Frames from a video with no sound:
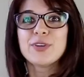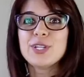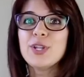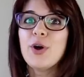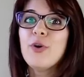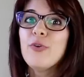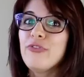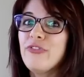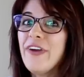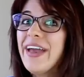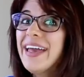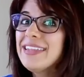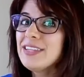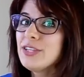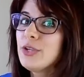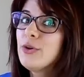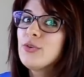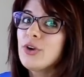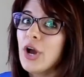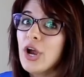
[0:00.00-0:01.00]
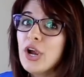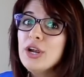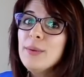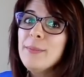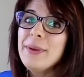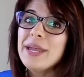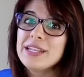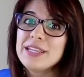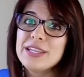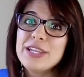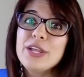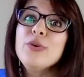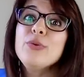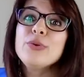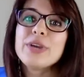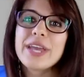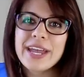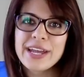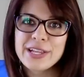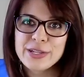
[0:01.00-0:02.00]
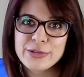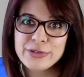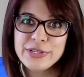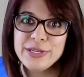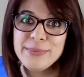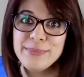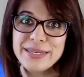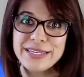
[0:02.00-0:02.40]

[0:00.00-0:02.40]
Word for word: for low fat, low carb, and low calorie